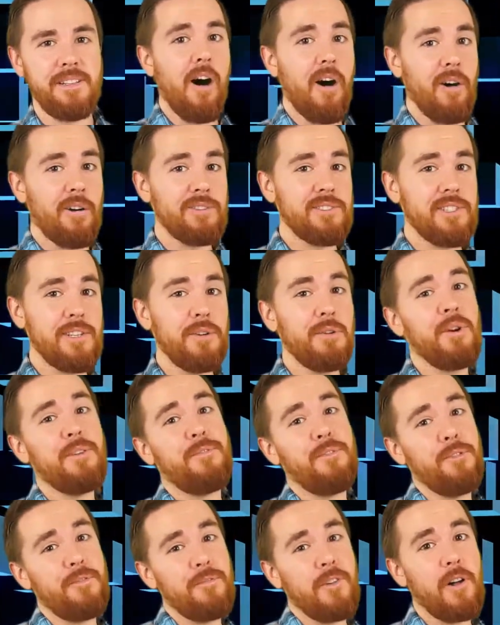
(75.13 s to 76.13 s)
Also,
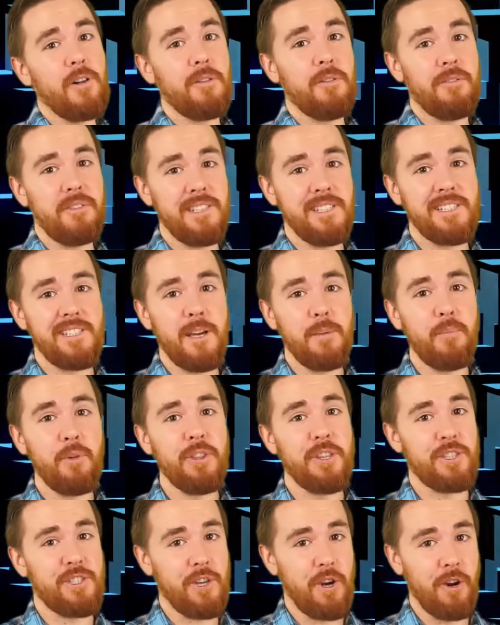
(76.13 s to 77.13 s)
if you follow this up
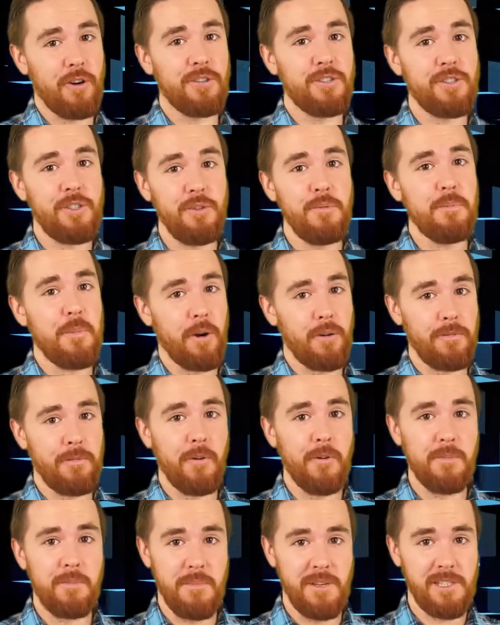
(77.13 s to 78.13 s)
with a turn 2
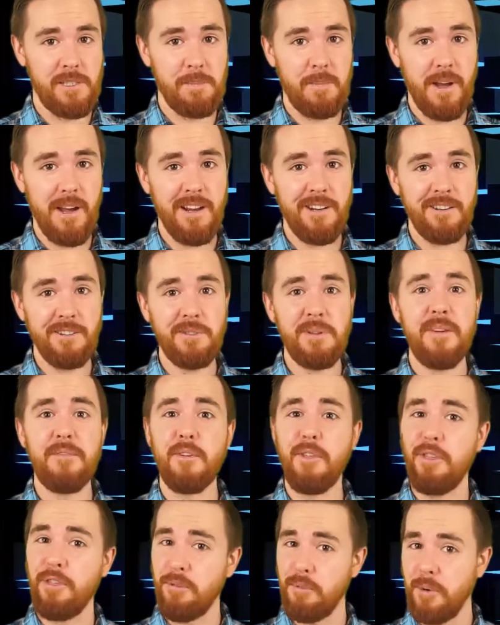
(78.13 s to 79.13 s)
Merfolk Mistbinder, you have
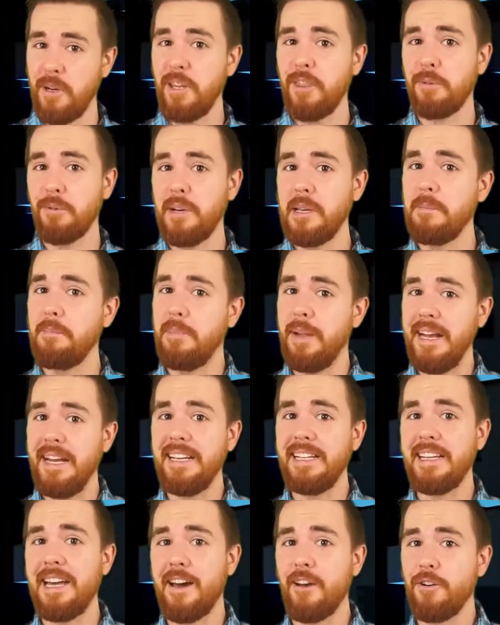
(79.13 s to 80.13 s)
a 3/3
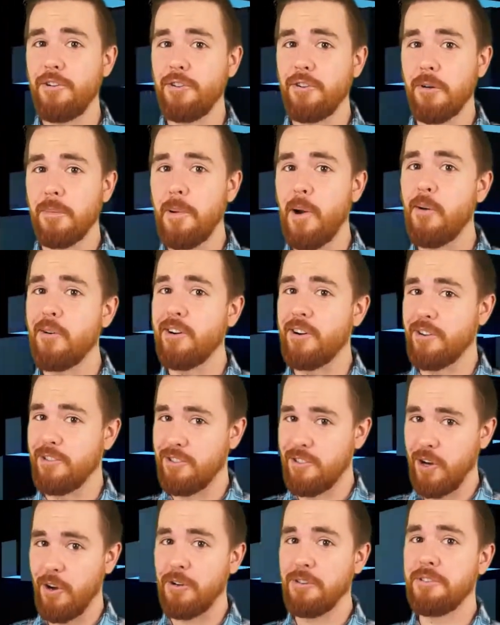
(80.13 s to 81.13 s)
beating down on your opponent
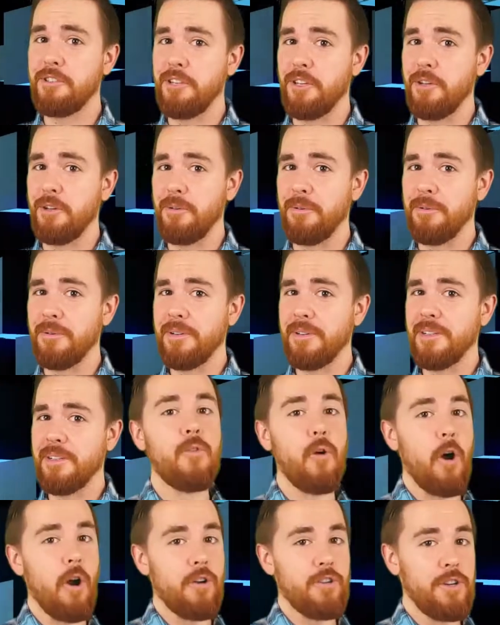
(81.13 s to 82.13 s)
on turn 2.
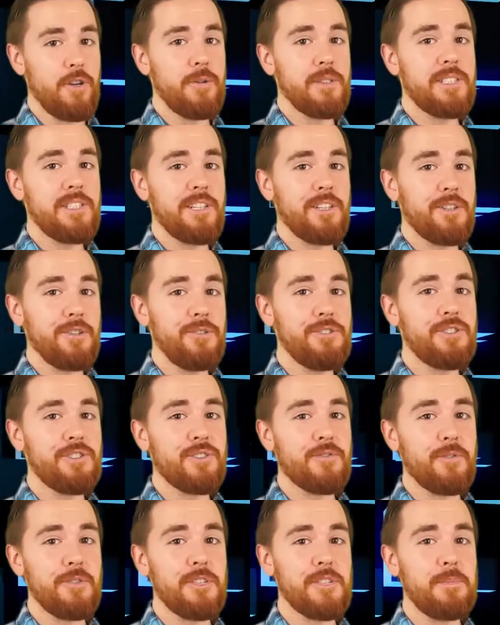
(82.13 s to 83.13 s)
For our newest
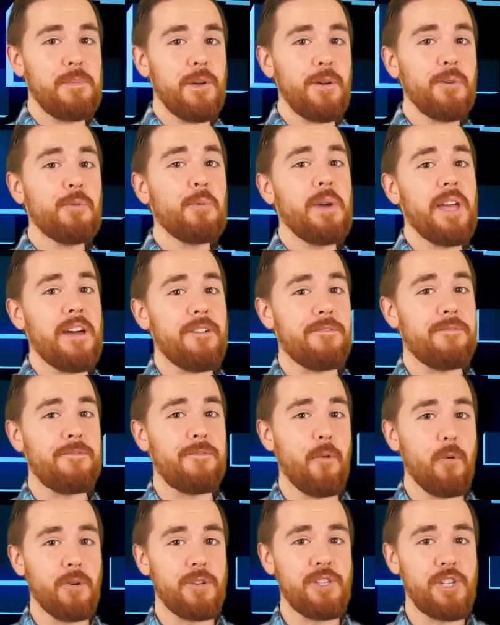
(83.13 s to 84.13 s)
inclusions for this build, we have
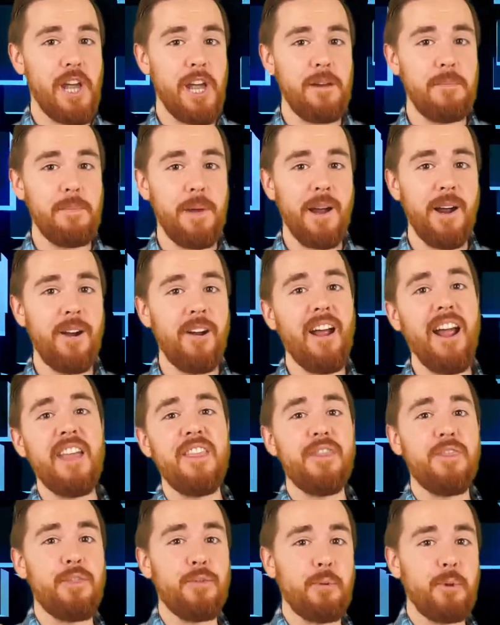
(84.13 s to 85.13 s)
4 Jade Bearer
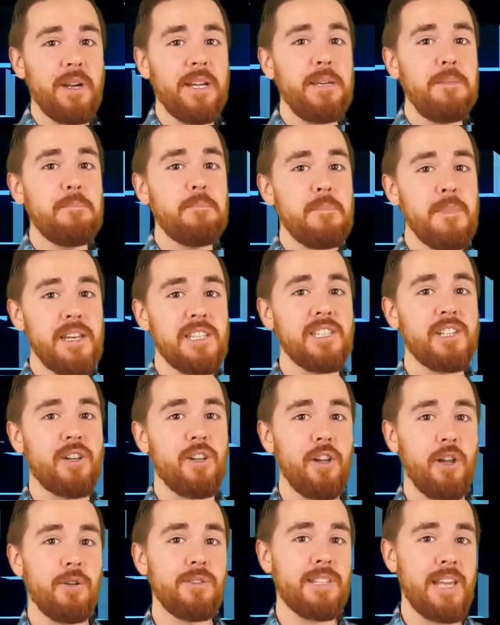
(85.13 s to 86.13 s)
and 3
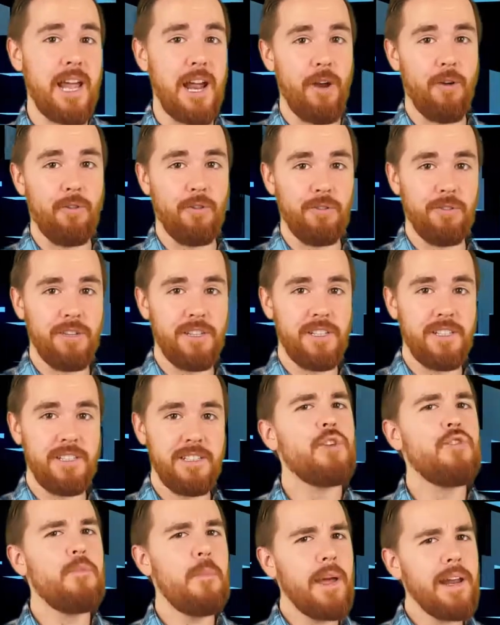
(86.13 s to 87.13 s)
Mist-Cloaked Herald.
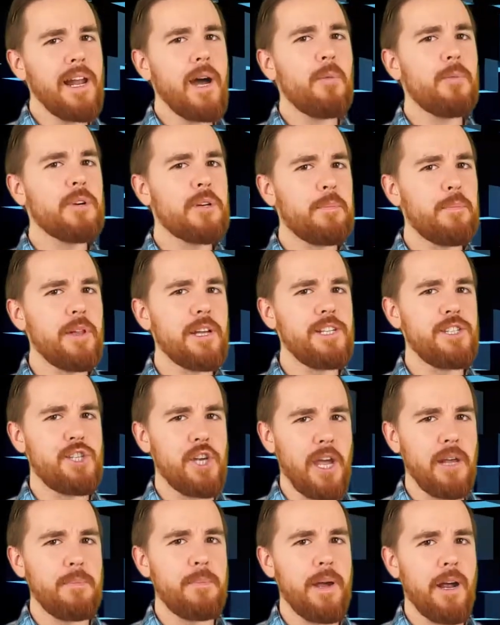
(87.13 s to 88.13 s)
You may not want to play
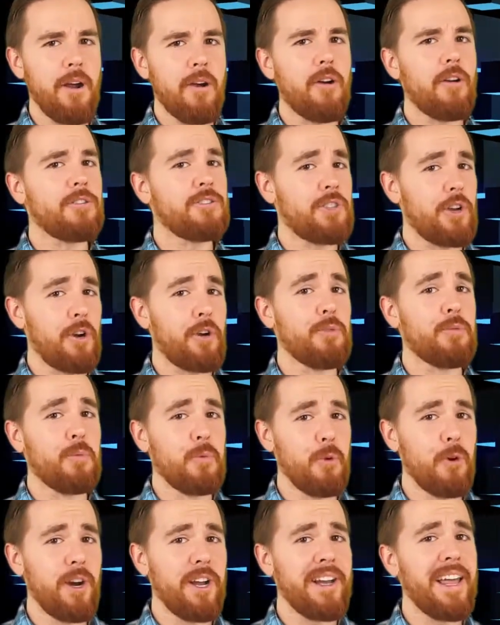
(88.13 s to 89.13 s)
Jade Bearer on turn
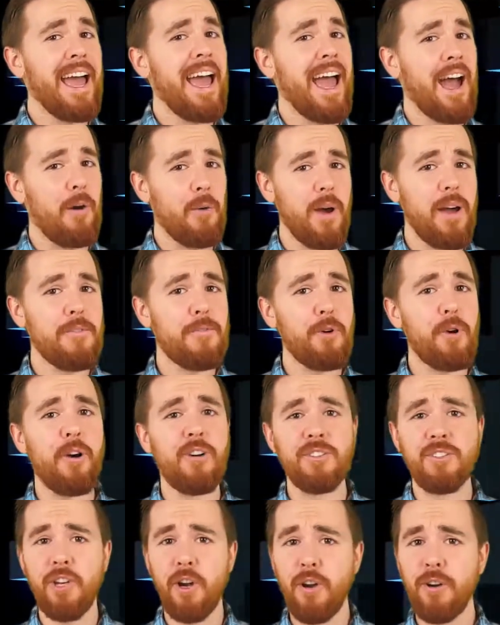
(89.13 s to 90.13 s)
1, however
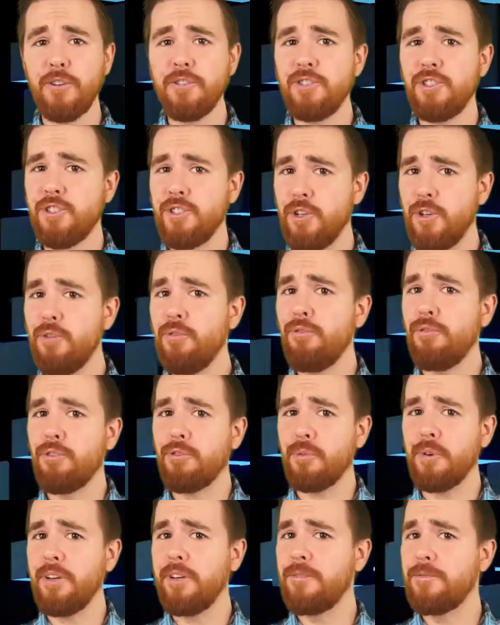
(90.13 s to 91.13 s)
on turns 2,
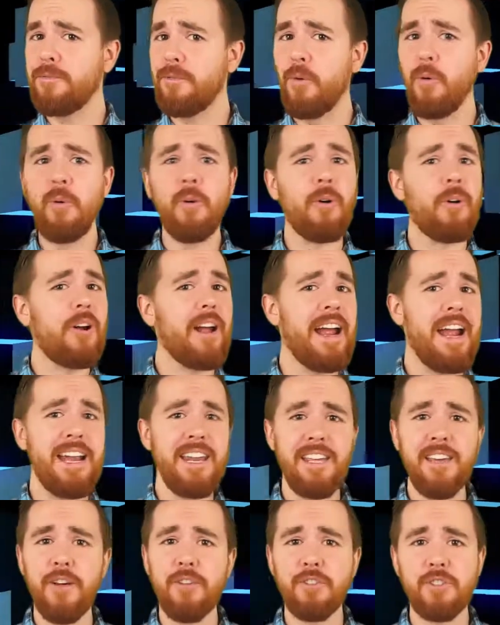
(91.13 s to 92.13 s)
3, 4 or
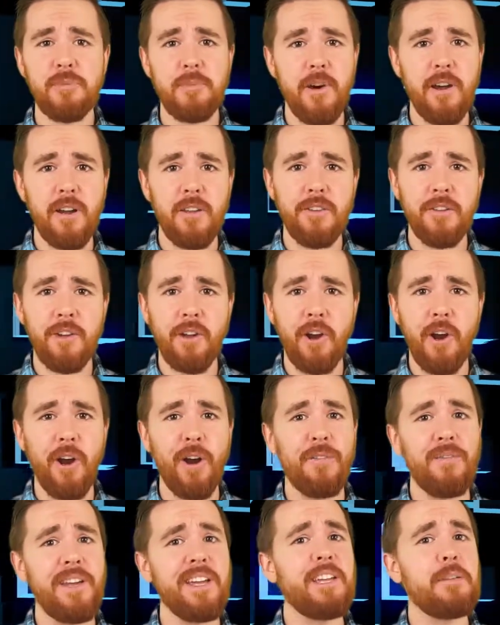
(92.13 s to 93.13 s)
any other spot on the
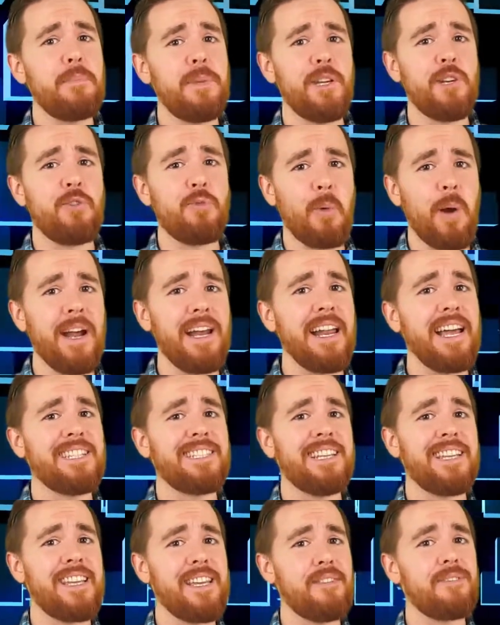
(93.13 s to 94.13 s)
curve it can be great
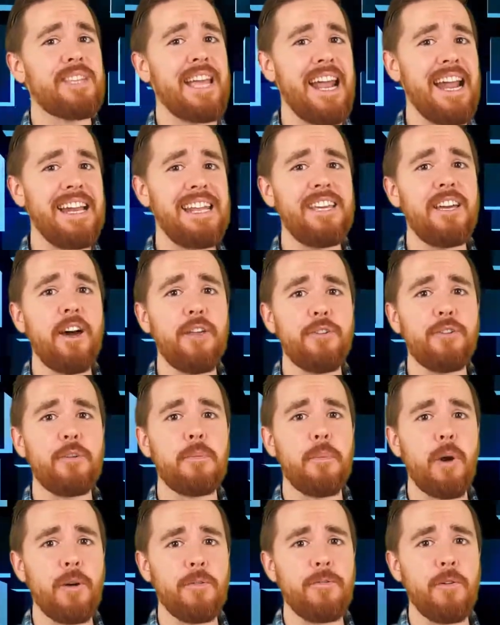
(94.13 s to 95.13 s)
as it gives any other
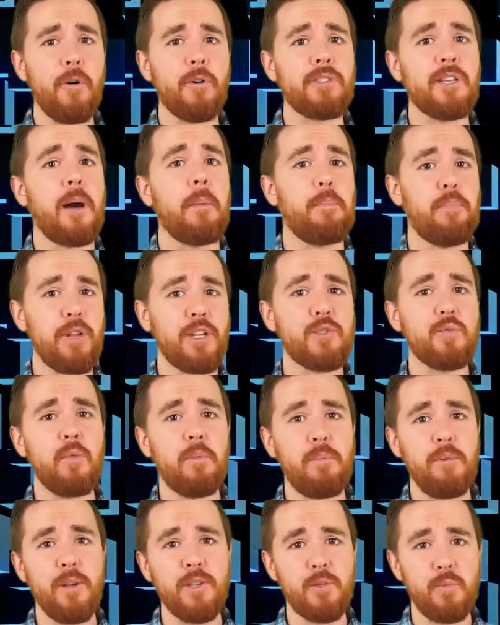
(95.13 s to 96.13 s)
merfolk a
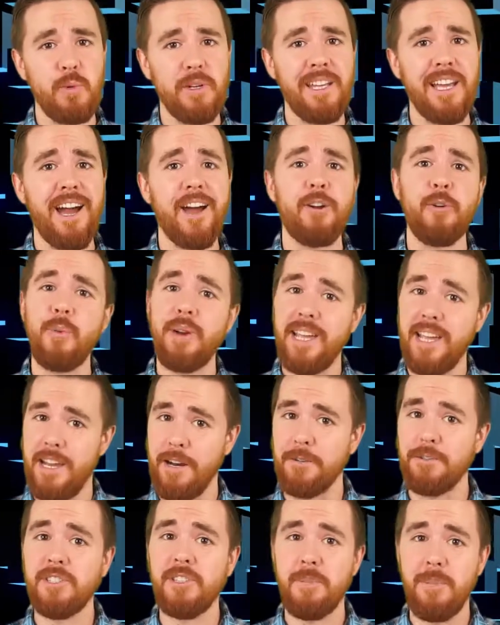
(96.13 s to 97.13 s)
+1/+1 counter when it
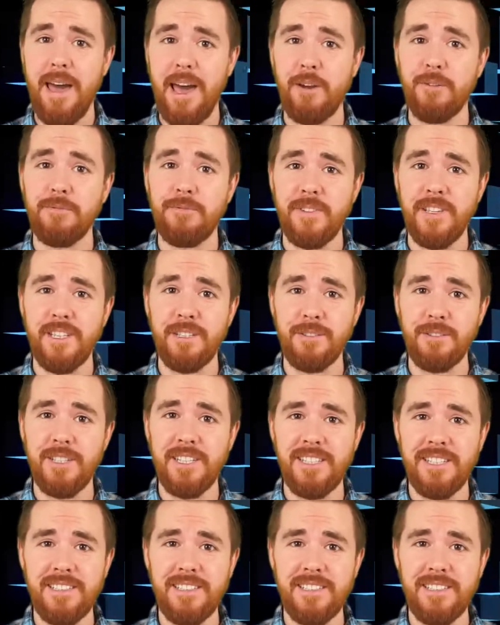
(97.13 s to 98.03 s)
enters the battlefield.